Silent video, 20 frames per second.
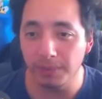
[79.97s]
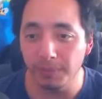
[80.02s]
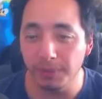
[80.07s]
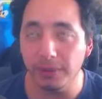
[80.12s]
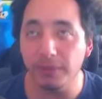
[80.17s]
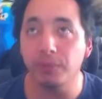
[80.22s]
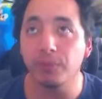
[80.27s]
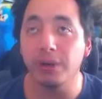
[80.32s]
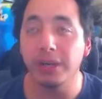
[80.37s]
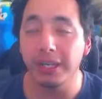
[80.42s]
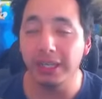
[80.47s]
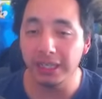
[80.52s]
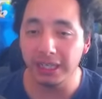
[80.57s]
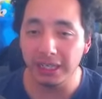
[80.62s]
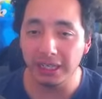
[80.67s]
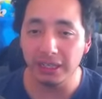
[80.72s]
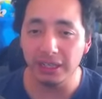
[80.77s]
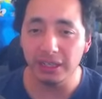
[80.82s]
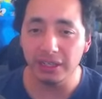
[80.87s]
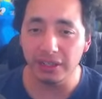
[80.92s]
right
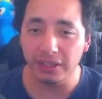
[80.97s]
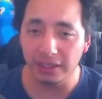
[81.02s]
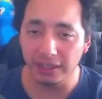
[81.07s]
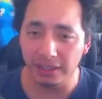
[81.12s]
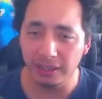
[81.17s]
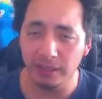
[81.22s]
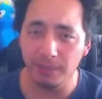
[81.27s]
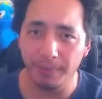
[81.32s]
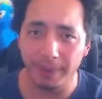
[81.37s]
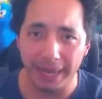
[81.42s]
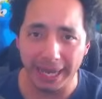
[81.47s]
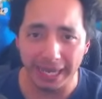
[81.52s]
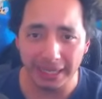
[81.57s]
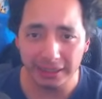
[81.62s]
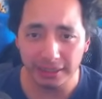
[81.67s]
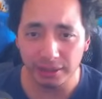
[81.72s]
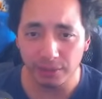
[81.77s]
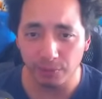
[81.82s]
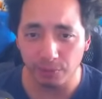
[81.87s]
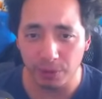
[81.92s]
here in the
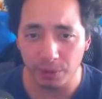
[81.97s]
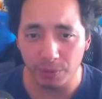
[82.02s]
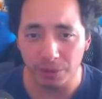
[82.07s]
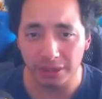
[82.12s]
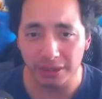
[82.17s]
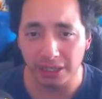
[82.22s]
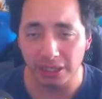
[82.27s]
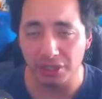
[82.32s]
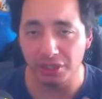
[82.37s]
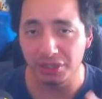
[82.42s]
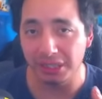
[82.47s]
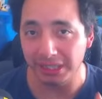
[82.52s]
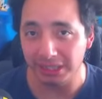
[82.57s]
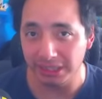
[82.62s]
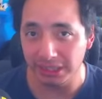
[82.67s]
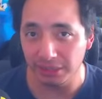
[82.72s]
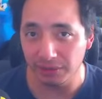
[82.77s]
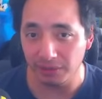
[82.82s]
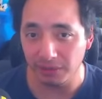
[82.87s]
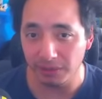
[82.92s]
past, we would send Jet
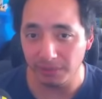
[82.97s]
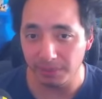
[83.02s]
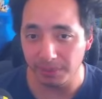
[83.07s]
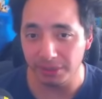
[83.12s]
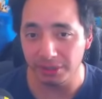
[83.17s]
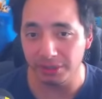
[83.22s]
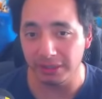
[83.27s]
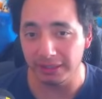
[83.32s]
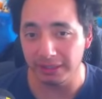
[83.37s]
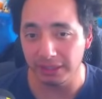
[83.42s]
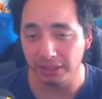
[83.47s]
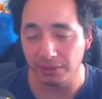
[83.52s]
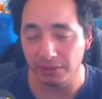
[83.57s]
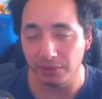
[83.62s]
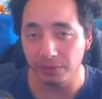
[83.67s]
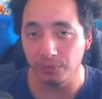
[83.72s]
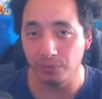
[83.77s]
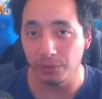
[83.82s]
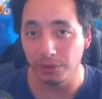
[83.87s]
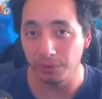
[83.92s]
Synchron, but Jet
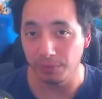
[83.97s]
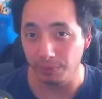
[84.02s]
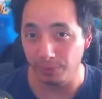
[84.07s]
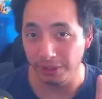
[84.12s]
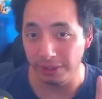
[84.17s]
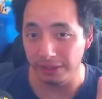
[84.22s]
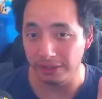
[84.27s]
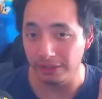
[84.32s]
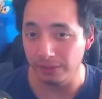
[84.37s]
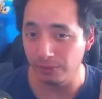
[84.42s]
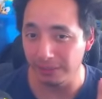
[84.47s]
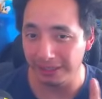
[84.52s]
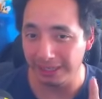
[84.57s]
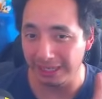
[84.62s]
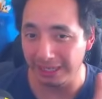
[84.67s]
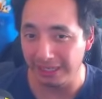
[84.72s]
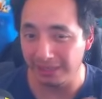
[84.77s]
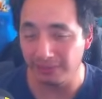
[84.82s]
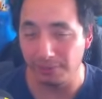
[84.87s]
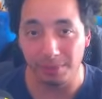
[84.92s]
Synchron's 1 point, so we
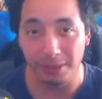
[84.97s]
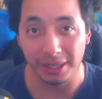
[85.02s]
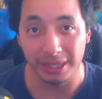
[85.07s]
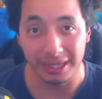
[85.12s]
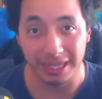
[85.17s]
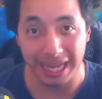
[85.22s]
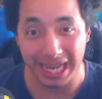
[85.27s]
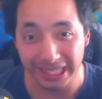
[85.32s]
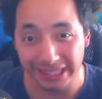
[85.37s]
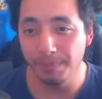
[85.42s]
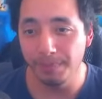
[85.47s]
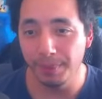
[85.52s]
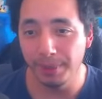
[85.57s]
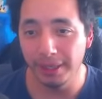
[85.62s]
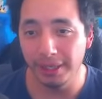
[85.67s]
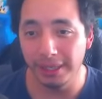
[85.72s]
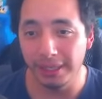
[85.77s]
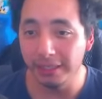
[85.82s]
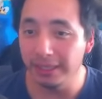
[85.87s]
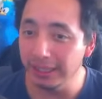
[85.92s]
can't even play that.
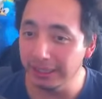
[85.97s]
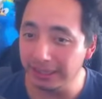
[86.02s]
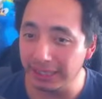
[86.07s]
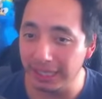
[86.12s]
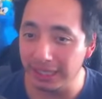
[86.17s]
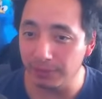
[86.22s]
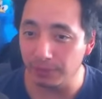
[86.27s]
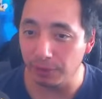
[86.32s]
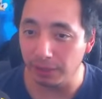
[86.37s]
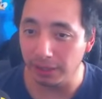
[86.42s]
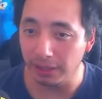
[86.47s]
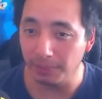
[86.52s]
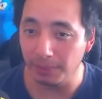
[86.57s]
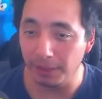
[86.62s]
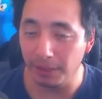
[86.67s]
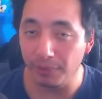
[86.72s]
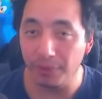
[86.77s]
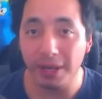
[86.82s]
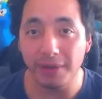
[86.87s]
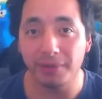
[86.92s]
But in this case, we're going to
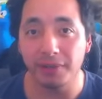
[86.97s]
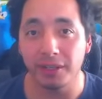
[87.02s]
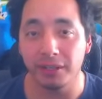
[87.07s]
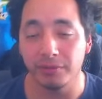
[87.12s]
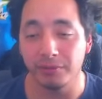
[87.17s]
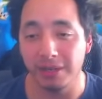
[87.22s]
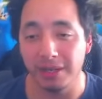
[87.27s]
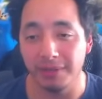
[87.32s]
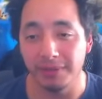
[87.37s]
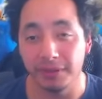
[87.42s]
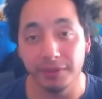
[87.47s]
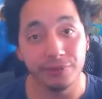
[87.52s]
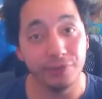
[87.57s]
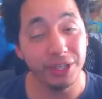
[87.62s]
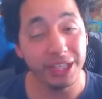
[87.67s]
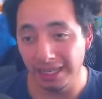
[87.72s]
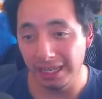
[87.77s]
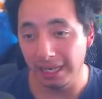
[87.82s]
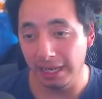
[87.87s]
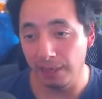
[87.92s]
play Rev because Rev is
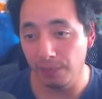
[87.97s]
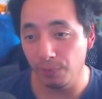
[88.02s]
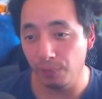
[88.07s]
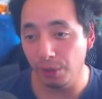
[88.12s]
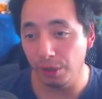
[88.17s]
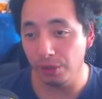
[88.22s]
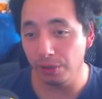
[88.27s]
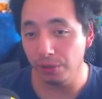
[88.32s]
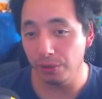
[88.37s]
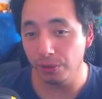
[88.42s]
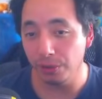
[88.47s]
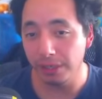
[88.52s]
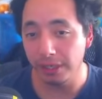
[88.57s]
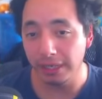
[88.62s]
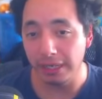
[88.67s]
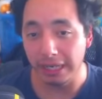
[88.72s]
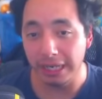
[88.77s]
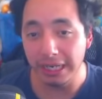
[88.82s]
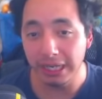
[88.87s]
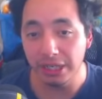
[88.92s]
free. And we're going to go ahead
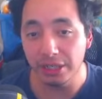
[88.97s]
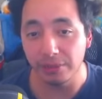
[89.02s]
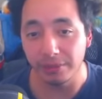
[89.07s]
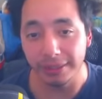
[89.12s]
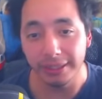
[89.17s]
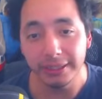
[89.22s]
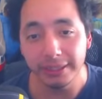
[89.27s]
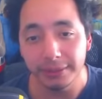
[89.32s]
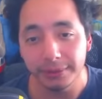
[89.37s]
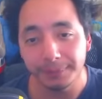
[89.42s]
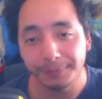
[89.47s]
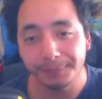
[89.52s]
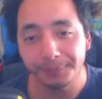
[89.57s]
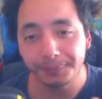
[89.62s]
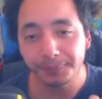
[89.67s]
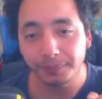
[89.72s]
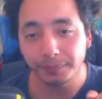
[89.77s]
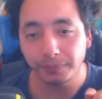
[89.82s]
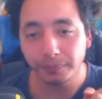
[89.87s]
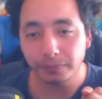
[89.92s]
and increase,
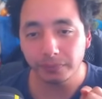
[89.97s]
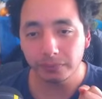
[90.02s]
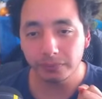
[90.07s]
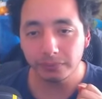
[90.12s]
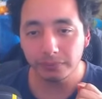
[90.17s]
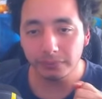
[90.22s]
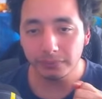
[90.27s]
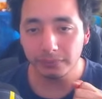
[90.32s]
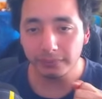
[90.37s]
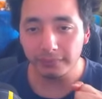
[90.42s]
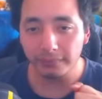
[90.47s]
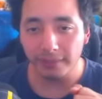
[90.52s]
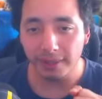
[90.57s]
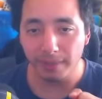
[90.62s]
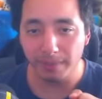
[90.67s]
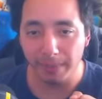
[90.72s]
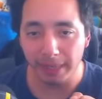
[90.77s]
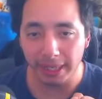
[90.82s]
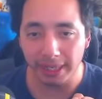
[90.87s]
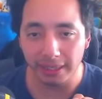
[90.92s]

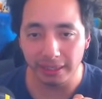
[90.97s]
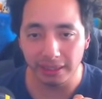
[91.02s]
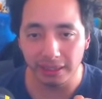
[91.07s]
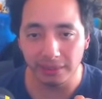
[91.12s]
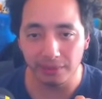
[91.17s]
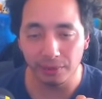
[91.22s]
making it level